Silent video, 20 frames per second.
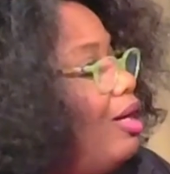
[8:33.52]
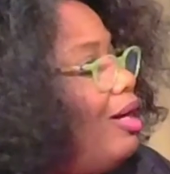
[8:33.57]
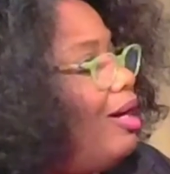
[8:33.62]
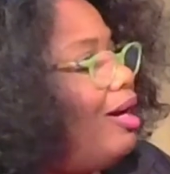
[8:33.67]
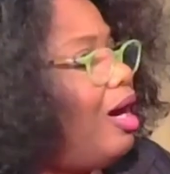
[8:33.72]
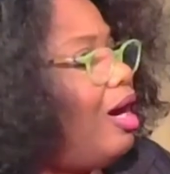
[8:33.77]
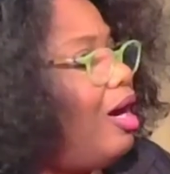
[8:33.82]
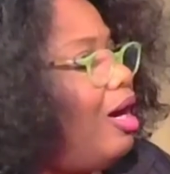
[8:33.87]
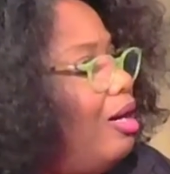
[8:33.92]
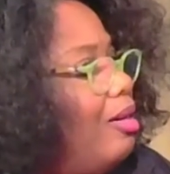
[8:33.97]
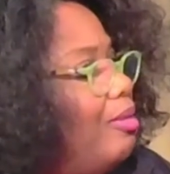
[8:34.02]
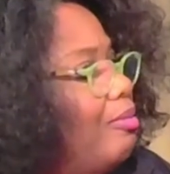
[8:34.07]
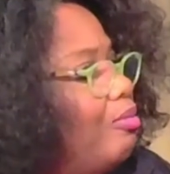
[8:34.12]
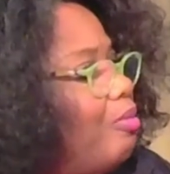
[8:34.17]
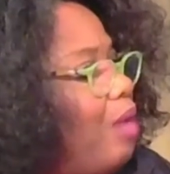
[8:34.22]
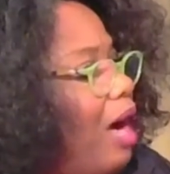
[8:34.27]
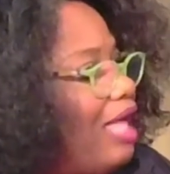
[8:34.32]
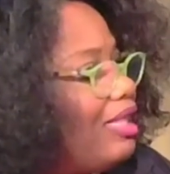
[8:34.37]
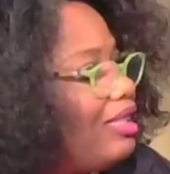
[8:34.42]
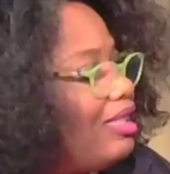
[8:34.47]

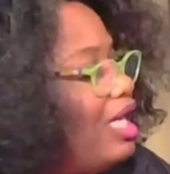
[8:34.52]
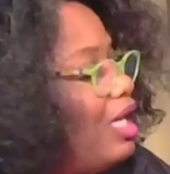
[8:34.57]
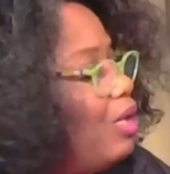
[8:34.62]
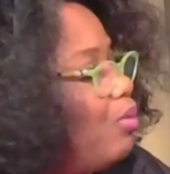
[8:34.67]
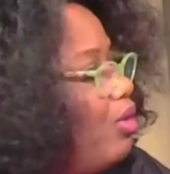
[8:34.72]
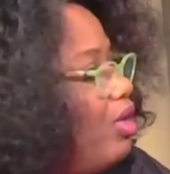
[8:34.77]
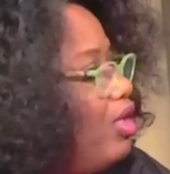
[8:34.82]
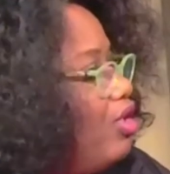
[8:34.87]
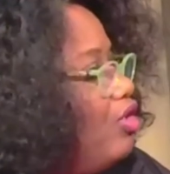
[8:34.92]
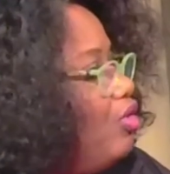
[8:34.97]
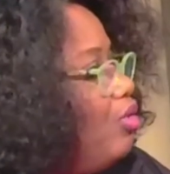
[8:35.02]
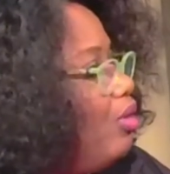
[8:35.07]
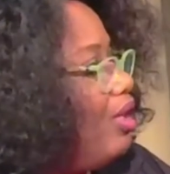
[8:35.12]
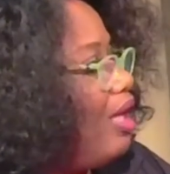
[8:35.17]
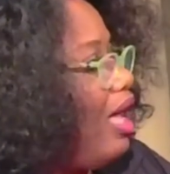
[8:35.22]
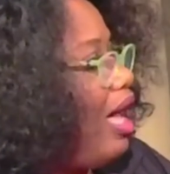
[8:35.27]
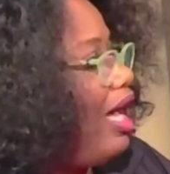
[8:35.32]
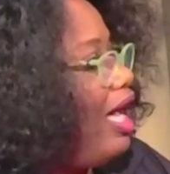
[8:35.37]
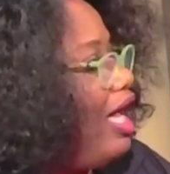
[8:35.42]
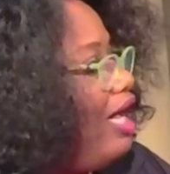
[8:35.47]
I think what you and
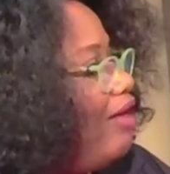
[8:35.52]
I have